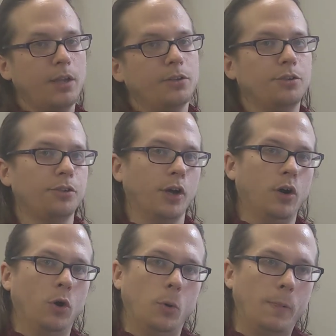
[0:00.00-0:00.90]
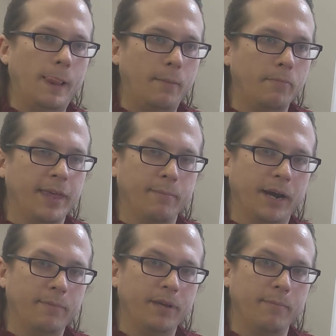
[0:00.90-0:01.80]
So they
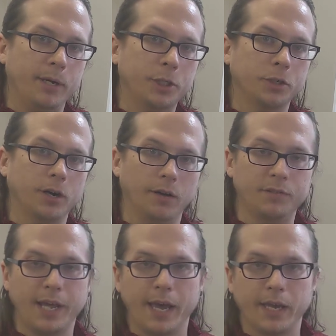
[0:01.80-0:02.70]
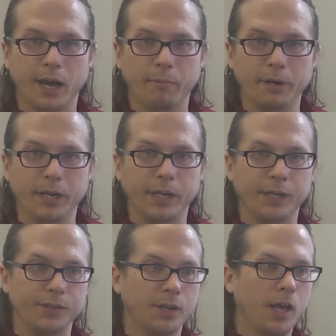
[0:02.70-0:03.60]
might be a mixture of tech
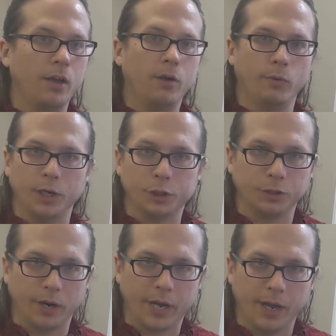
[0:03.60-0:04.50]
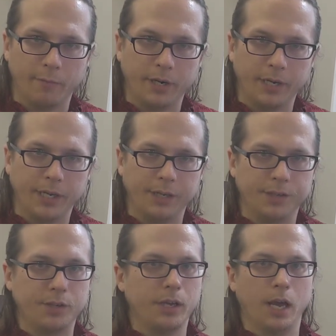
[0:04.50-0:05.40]
companies, restaurant
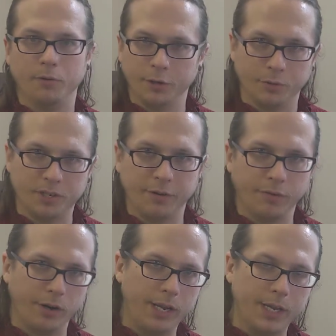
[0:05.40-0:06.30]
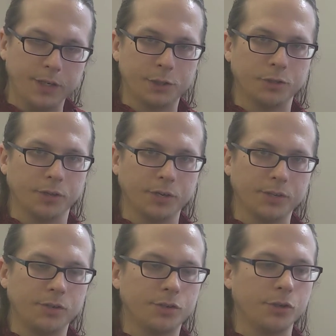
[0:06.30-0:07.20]
companies, uh, you know, different
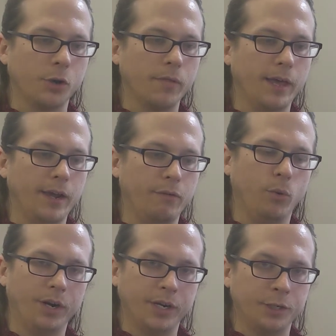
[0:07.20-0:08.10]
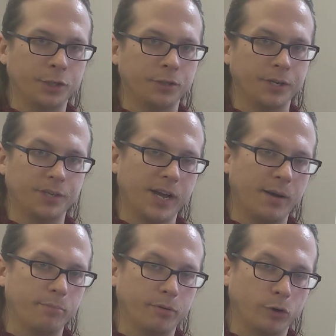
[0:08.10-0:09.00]
industries, so that if one industry is
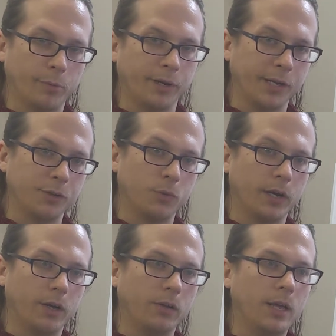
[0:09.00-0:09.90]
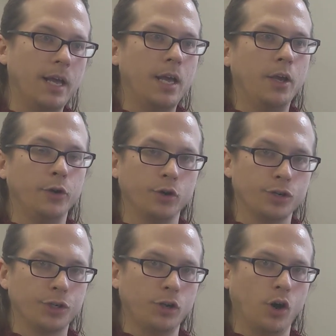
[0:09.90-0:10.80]
not performing as well, your
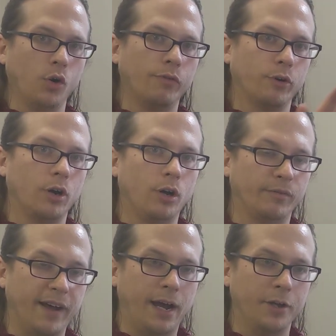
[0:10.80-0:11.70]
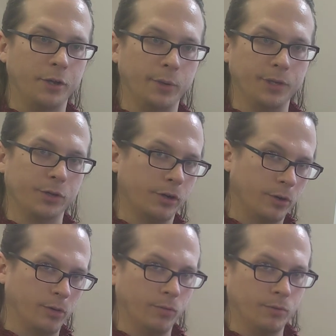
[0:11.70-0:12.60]
overall value is
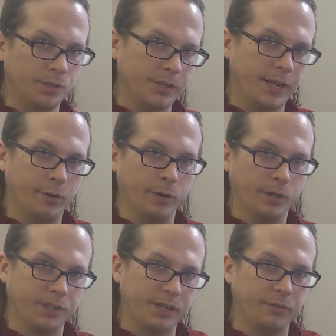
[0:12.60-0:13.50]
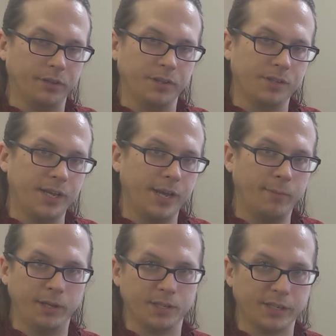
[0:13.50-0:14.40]
going to stay relatively the
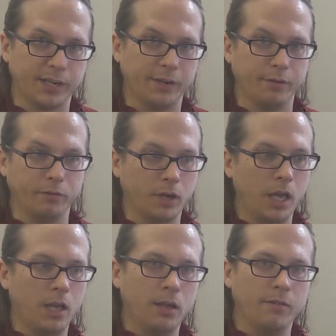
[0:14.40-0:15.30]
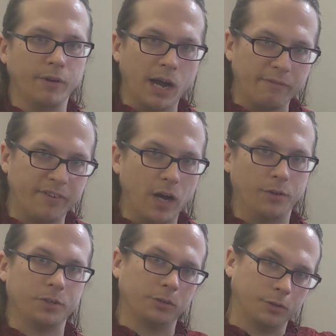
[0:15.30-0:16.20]
same instead of
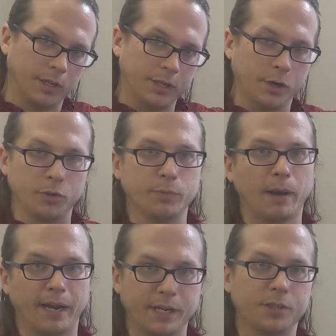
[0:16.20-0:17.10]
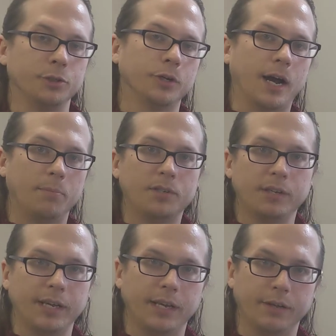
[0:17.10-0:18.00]
volatile, you know, spikes and drops
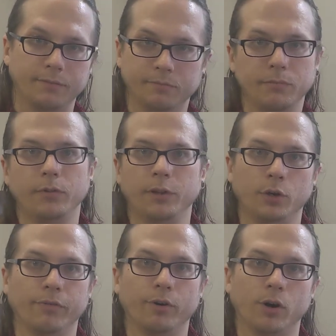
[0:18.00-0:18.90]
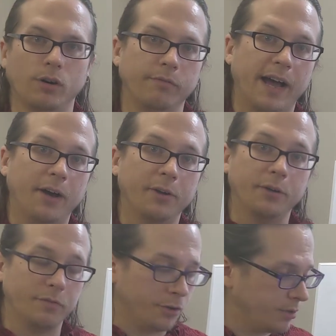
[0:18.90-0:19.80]
in the overall
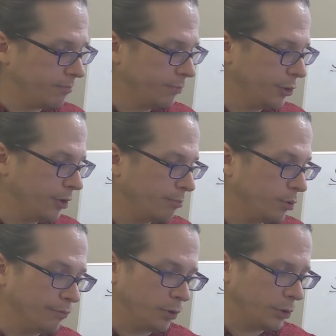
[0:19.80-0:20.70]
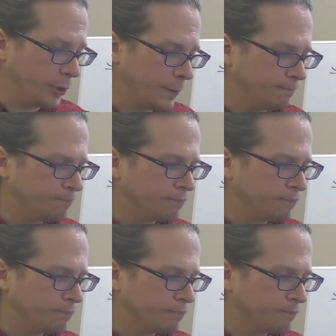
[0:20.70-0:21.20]
value of your your portfolio.